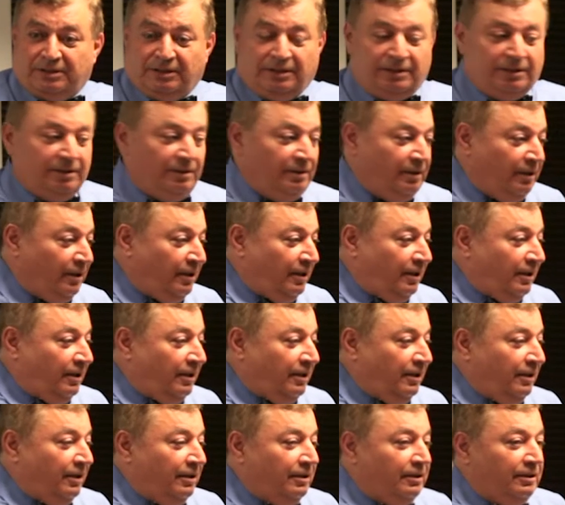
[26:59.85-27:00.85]
Lenin,
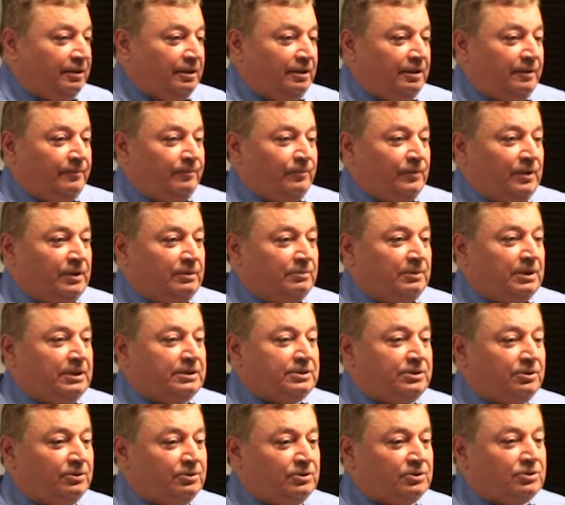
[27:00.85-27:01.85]
and my
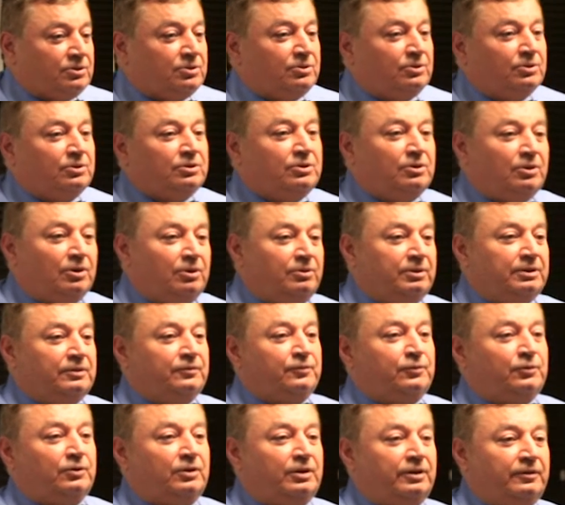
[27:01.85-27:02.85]
students could go in
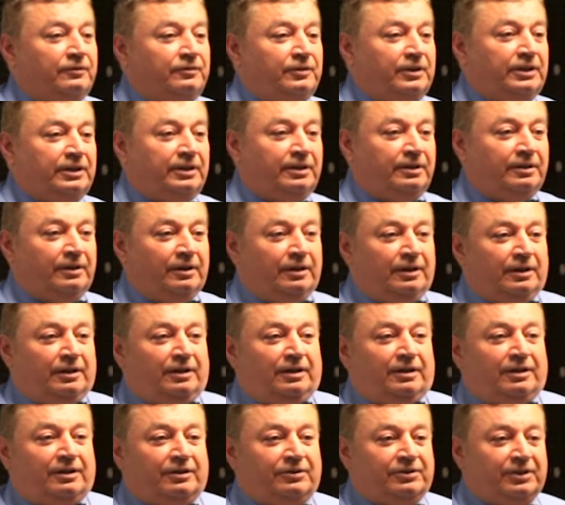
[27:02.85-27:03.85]
for a very
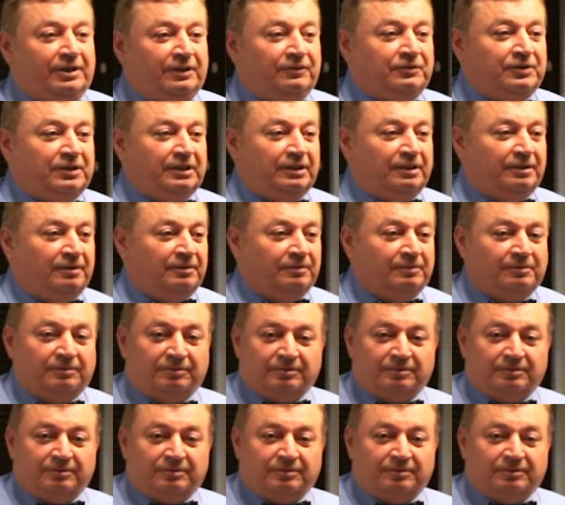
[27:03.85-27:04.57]
thrifty